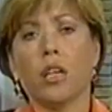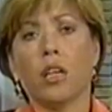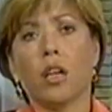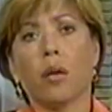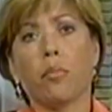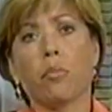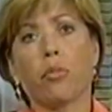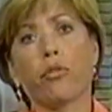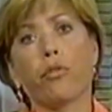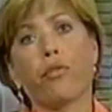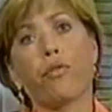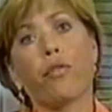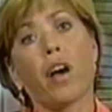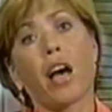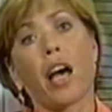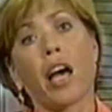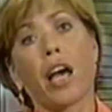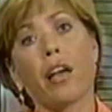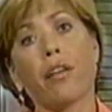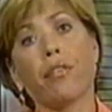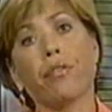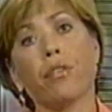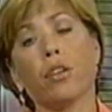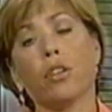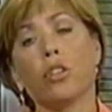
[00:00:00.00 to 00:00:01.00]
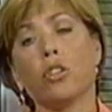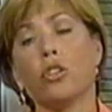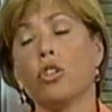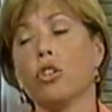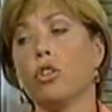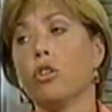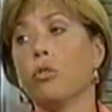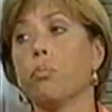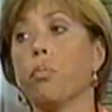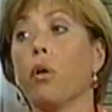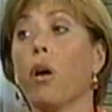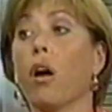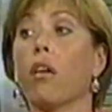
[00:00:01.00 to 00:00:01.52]
#5, do
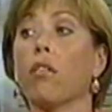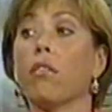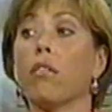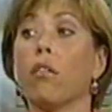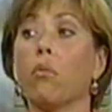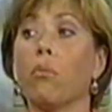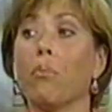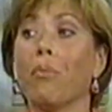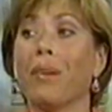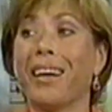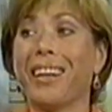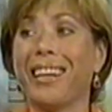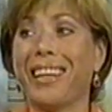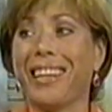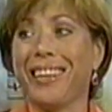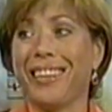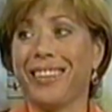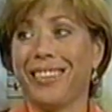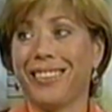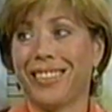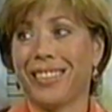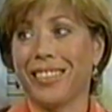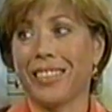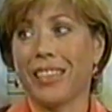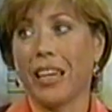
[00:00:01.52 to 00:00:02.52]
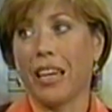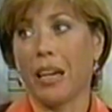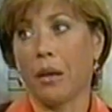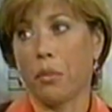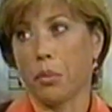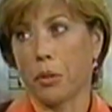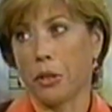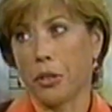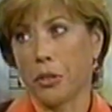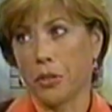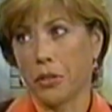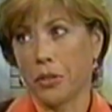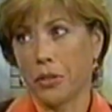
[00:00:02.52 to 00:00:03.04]
you borrow money to
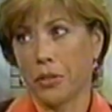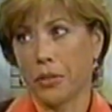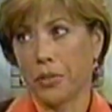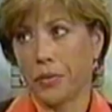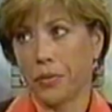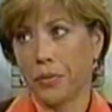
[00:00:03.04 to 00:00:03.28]
gamble?